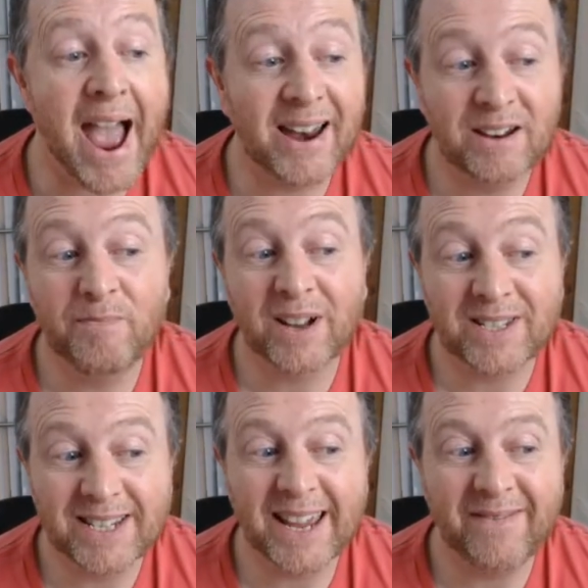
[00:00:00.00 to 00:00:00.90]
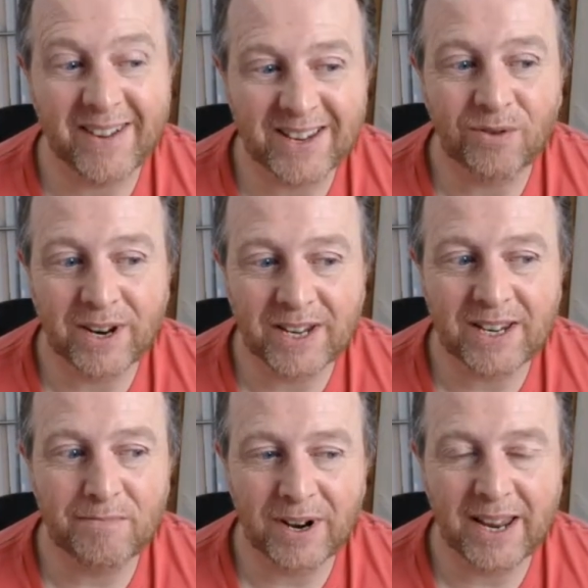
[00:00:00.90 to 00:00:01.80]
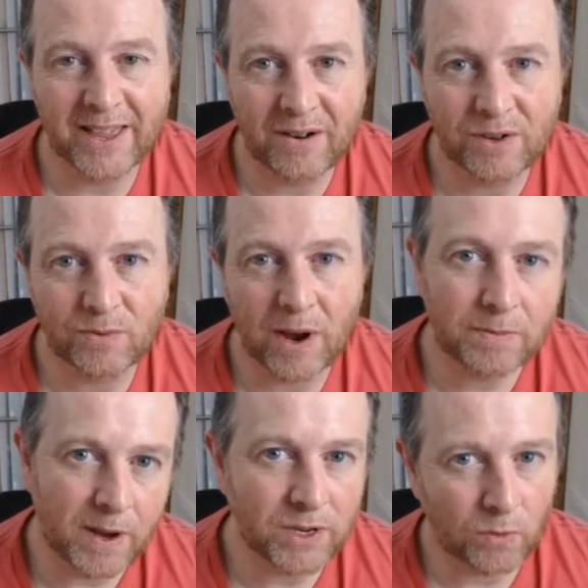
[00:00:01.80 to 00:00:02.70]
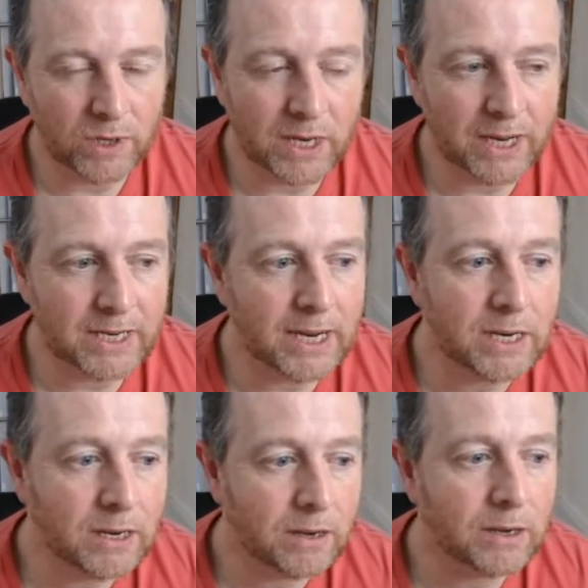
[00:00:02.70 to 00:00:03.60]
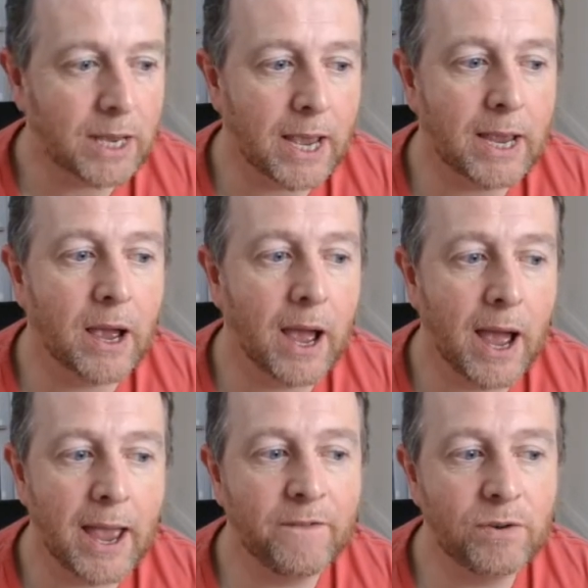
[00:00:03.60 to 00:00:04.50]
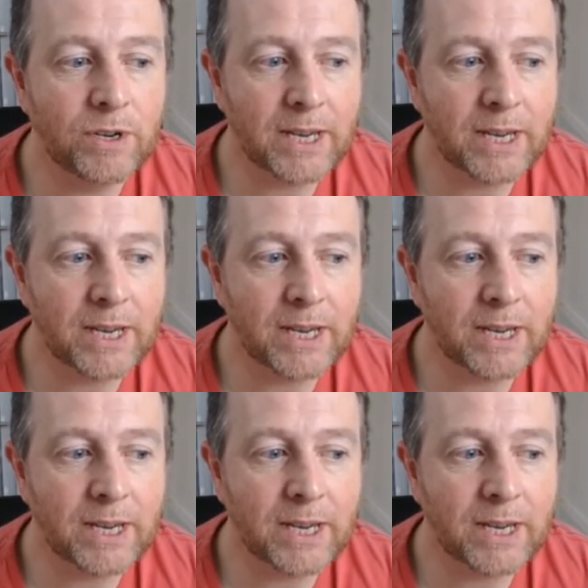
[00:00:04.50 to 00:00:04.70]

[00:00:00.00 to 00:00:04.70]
and buses if it's got a symbol in there as well. Depends on what's listed. Okay, if you